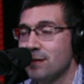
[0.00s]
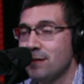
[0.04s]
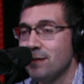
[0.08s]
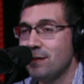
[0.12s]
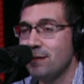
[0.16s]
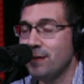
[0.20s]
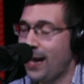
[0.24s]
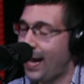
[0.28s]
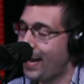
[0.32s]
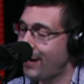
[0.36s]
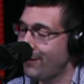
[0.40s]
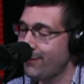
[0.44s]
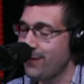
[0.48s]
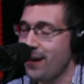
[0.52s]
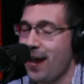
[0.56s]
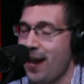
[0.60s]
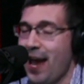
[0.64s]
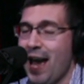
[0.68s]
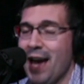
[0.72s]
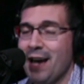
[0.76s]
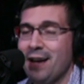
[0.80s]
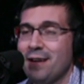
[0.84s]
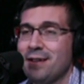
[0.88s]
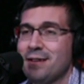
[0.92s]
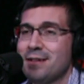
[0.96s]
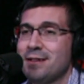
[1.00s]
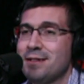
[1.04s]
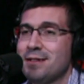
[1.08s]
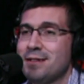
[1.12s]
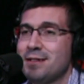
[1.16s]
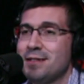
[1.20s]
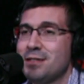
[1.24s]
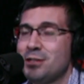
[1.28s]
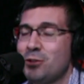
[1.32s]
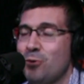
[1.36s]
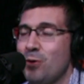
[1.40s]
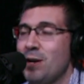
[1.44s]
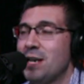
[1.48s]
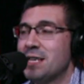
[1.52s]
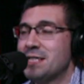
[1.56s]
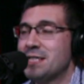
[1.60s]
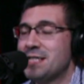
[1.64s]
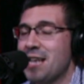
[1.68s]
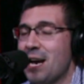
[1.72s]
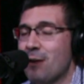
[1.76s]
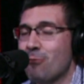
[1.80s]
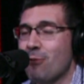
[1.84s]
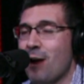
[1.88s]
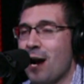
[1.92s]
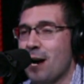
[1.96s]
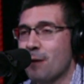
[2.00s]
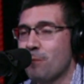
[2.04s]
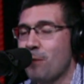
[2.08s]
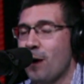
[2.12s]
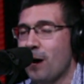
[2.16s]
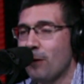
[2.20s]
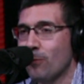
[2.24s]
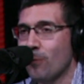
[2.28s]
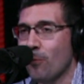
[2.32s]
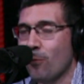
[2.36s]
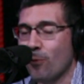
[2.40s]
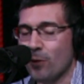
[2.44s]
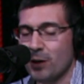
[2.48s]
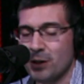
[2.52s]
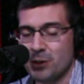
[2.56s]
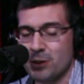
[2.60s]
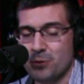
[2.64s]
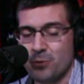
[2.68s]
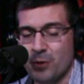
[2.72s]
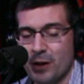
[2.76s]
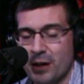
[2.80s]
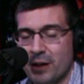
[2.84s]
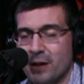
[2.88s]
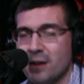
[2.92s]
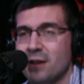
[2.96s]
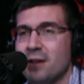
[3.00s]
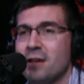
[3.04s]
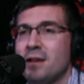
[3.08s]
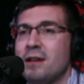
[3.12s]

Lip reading: Yay or nay? Tweet us at Rockpile Report on Twitter.